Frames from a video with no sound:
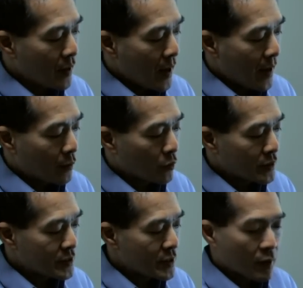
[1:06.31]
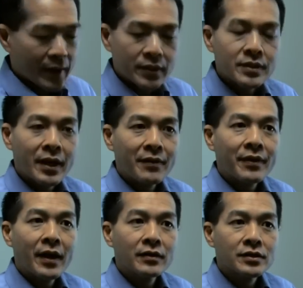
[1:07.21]
And what DRX
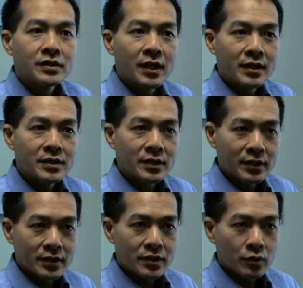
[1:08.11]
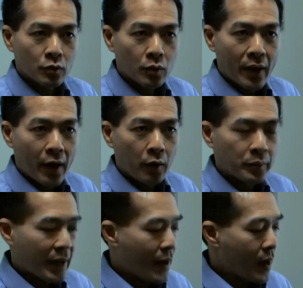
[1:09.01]
9000 does is to help
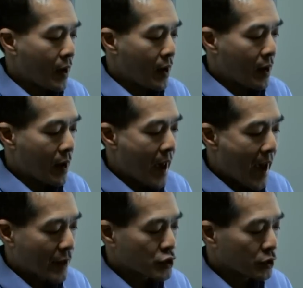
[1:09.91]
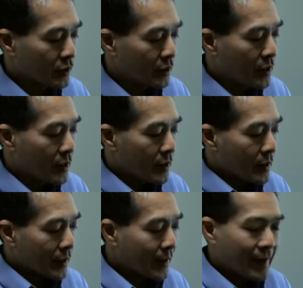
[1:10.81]
actually
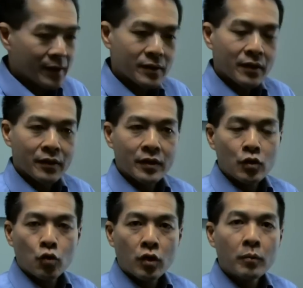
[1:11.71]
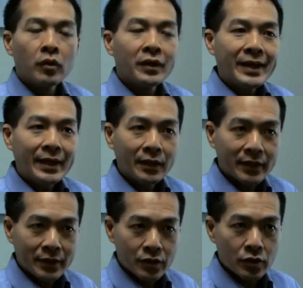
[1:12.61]
get the normal
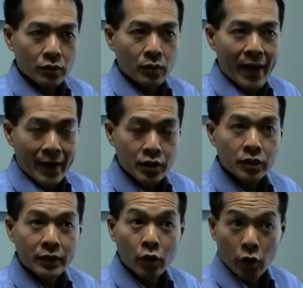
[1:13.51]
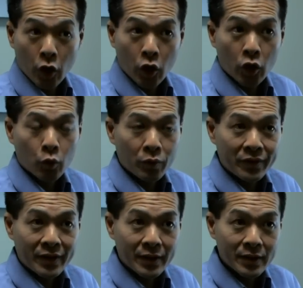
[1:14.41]
healing to actually occur
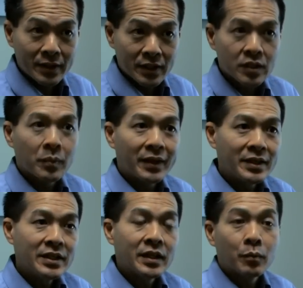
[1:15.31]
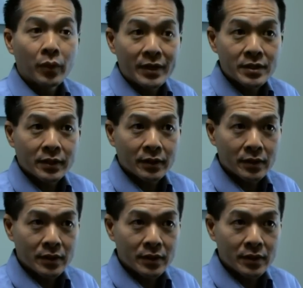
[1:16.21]
within the disc by decompressing the